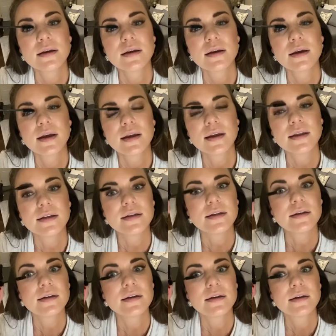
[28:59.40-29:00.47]
And
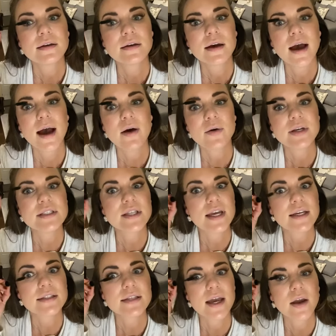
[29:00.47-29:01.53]
I always like
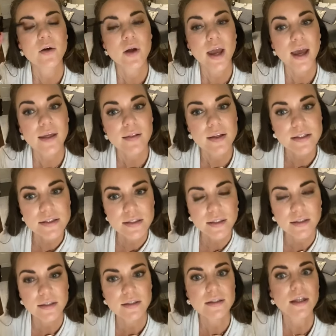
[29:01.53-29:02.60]
say, okay,
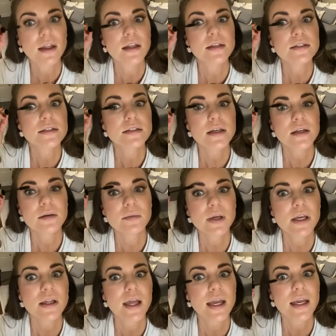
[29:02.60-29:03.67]
listen, this is gonna be
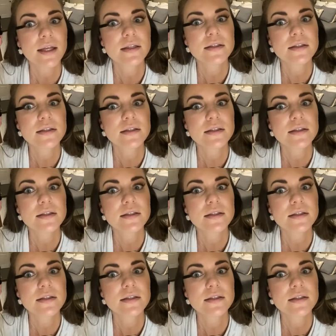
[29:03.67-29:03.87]
like, it's a